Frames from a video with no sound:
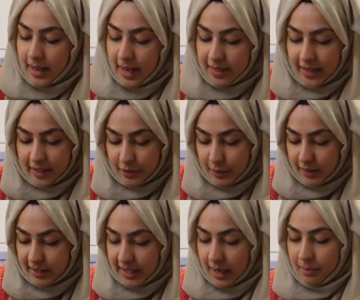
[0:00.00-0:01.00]
And then do
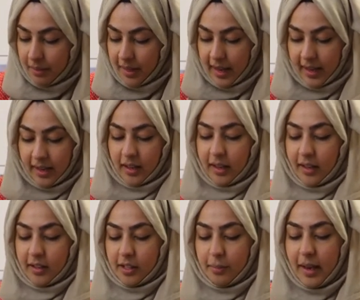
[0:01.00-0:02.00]
the same thing.
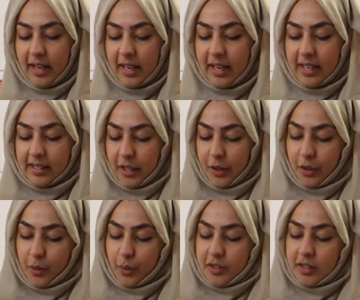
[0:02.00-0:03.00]
To make it easy, you
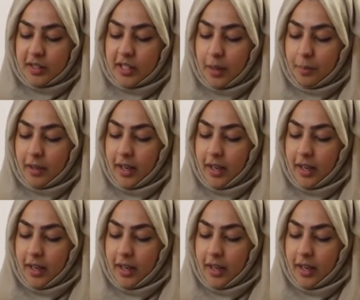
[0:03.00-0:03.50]
could always just double